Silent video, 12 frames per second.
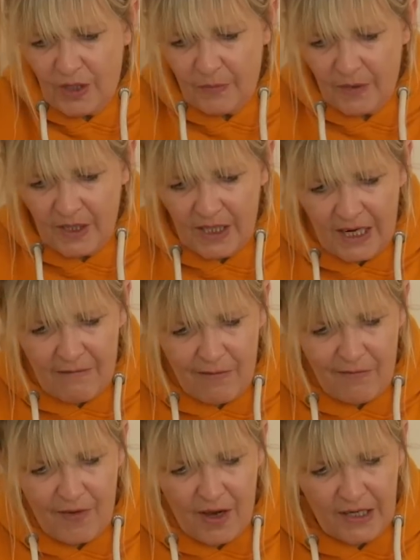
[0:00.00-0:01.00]
I'm going to
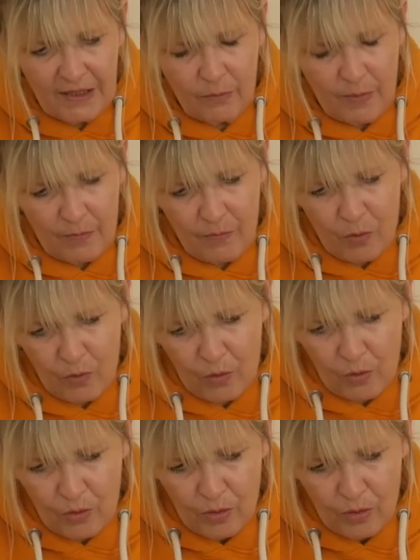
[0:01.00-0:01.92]
clarify a little bit more.